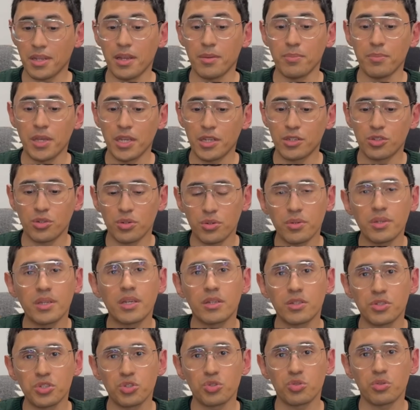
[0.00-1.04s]
and make sure you
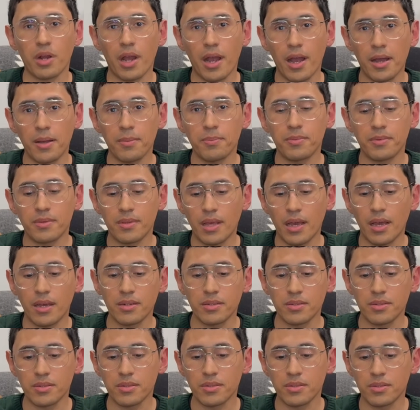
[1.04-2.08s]
get a strap that
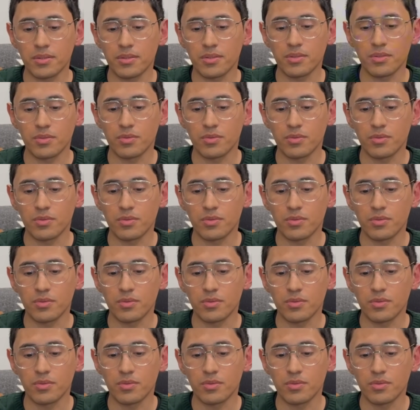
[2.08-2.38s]
is